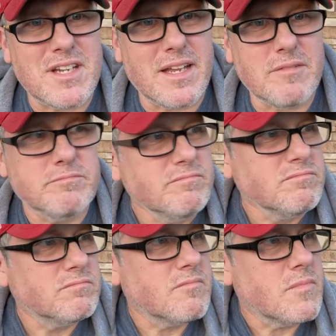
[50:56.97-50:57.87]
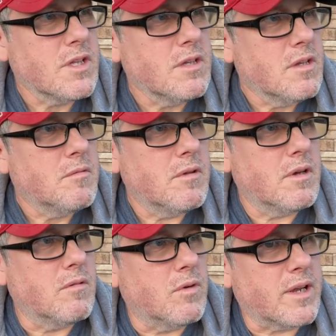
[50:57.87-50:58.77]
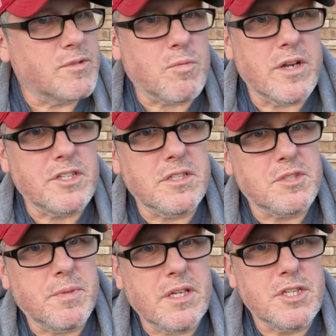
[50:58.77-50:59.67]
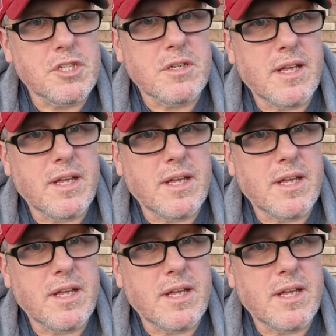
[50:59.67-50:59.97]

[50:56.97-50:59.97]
night when I was watching the speech,